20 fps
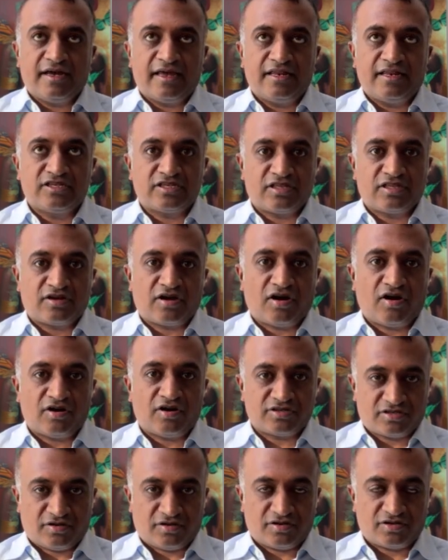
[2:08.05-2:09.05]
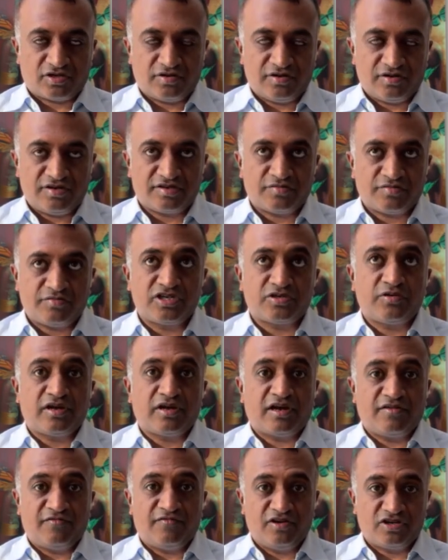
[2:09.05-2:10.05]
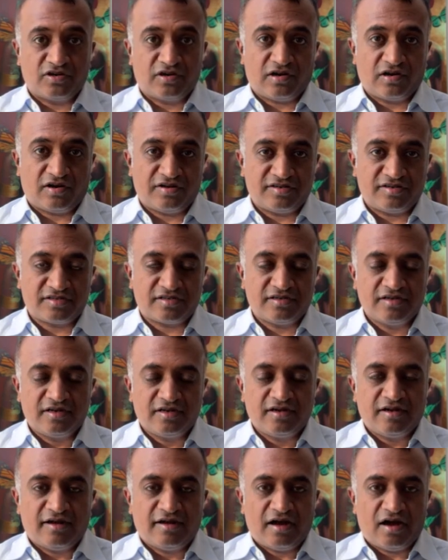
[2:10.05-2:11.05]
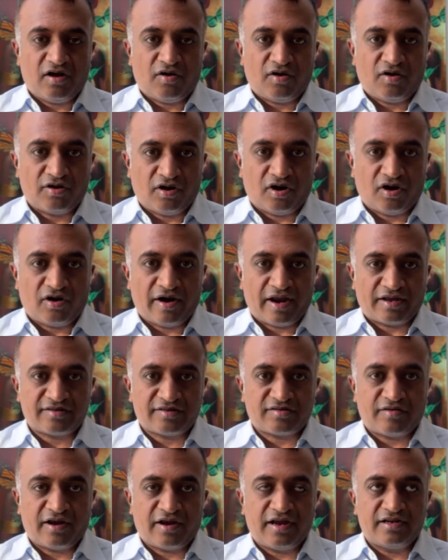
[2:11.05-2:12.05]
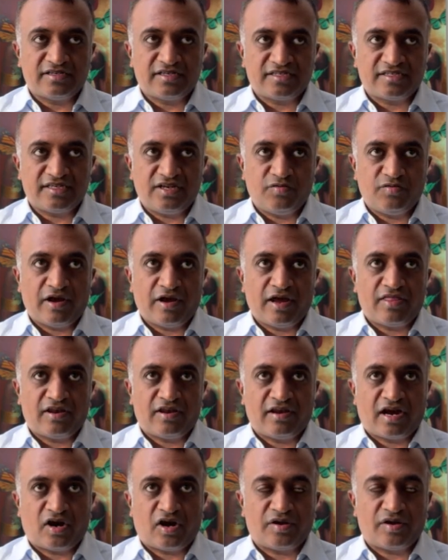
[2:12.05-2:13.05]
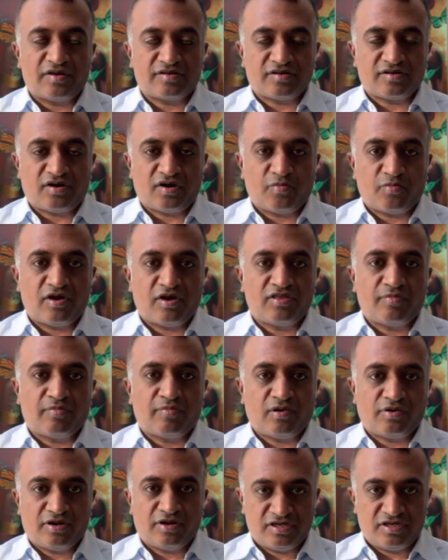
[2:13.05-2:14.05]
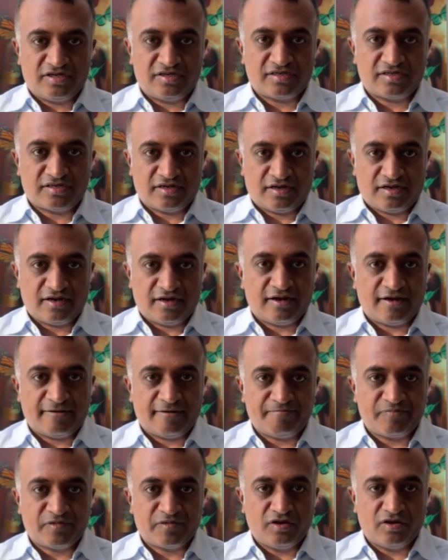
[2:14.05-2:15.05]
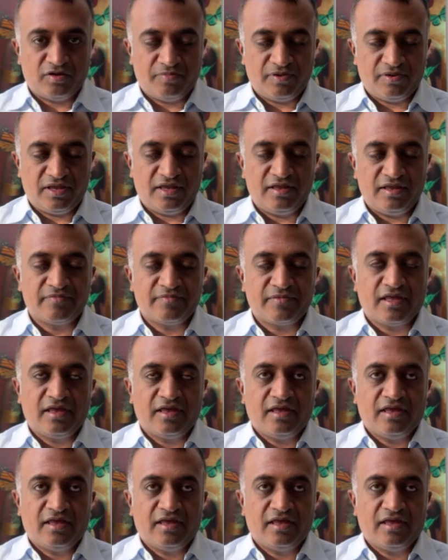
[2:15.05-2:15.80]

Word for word: into the heart arteries which we can visualize uh, on our x-ray to see where the narrowings are and where the blockages uh, could be